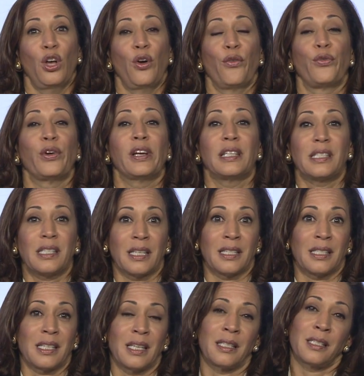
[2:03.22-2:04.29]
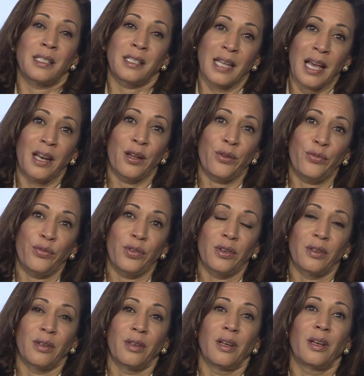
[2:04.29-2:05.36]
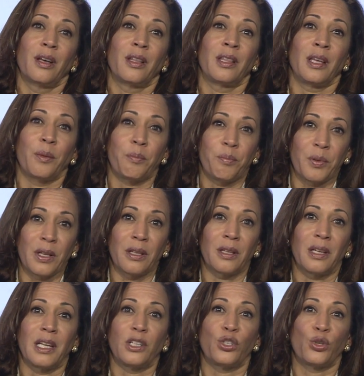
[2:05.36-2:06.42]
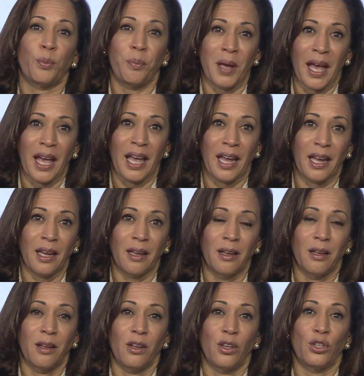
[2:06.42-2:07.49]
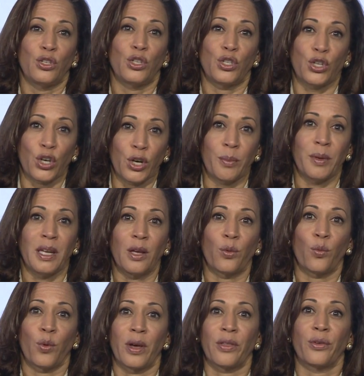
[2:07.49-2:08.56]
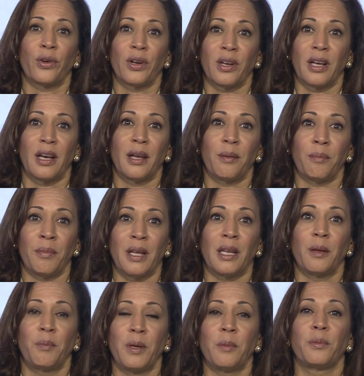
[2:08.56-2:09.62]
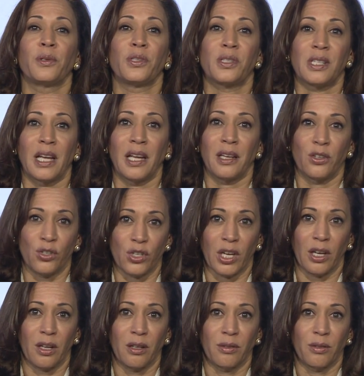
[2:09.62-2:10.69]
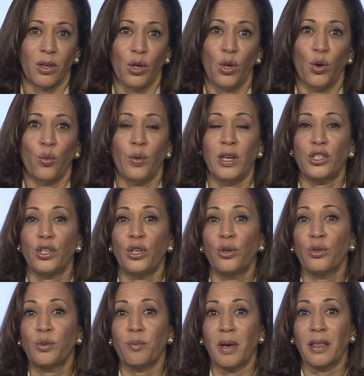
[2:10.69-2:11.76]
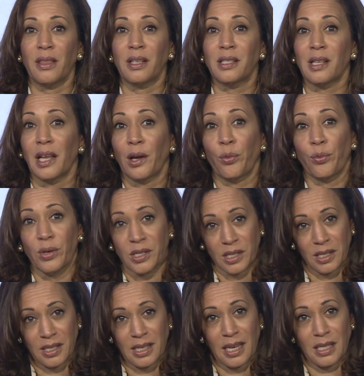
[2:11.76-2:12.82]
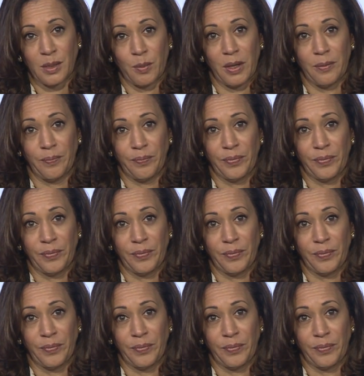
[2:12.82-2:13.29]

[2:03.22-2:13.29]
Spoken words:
For instance, instead of the ability to pay determining whether or not many people stay in jail, we should use methods like risk assessment.